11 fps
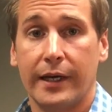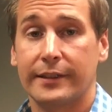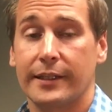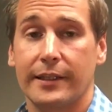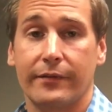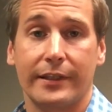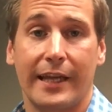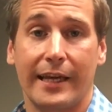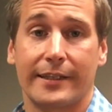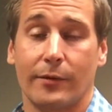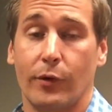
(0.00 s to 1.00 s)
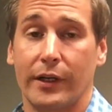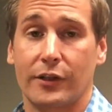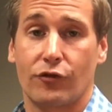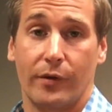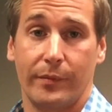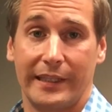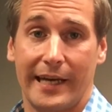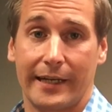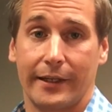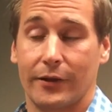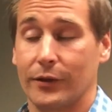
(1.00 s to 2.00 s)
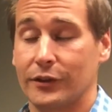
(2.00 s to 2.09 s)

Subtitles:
doesn't even take someone extremely technical.